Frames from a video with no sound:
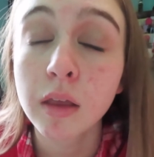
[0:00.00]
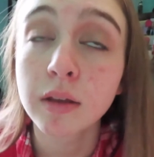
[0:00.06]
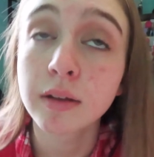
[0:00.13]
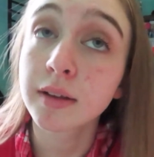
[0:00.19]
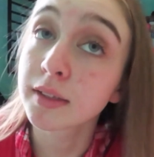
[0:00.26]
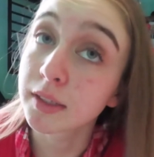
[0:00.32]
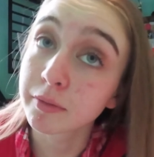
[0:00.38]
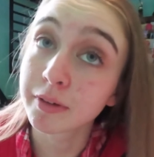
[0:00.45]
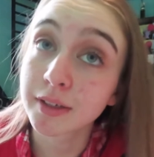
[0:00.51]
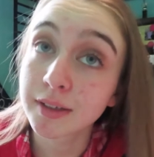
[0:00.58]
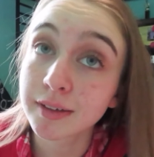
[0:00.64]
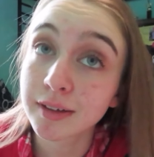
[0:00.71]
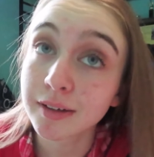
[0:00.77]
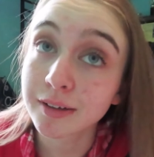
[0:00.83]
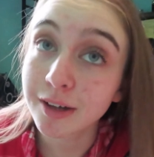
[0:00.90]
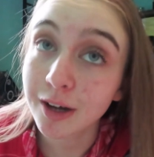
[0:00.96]
because I went
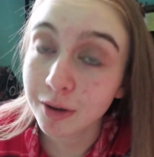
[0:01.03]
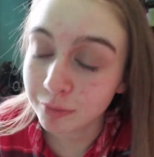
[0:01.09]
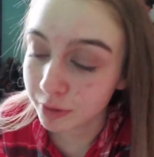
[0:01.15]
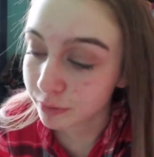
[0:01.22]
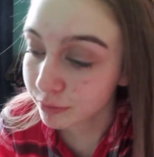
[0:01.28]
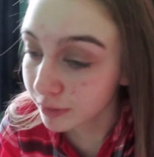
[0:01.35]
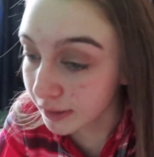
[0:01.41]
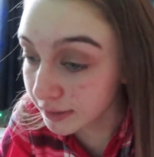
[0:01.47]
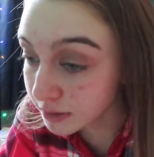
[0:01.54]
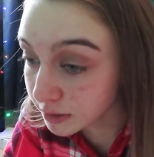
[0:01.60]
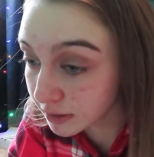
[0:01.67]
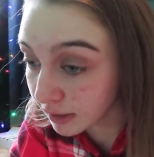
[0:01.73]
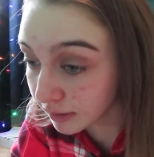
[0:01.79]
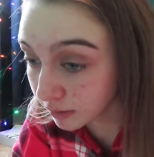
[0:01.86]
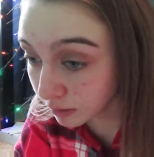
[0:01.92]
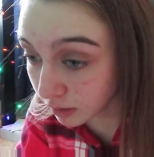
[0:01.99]
and hung out with friends
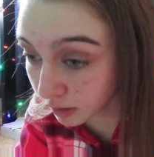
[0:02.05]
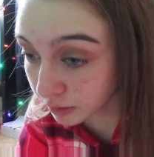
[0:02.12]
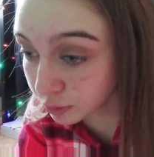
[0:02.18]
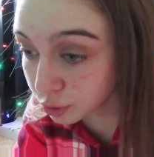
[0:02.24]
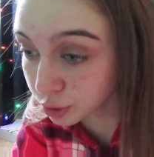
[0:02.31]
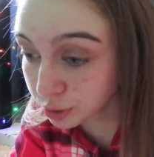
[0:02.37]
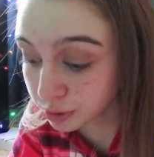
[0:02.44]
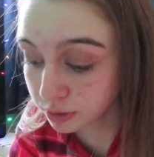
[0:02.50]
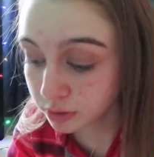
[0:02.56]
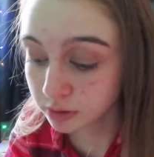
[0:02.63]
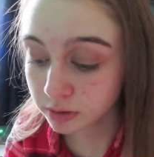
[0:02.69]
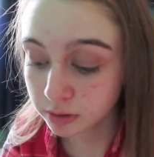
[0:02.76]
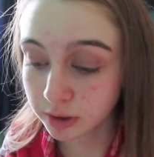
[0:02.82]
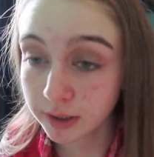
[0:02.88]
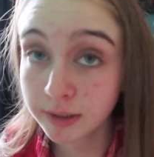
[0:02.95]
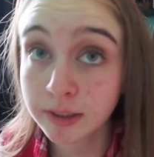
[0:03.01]
at lunch
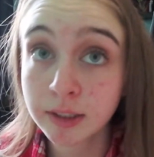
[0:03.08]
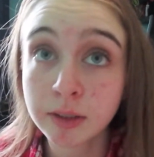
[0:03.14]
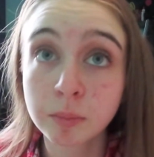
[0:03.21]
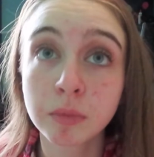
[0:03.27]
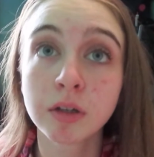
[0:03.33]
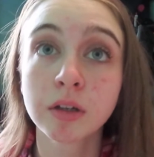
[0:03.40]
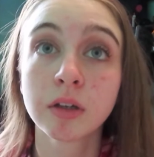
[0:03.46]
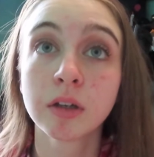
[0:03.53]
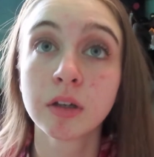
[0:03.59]
time.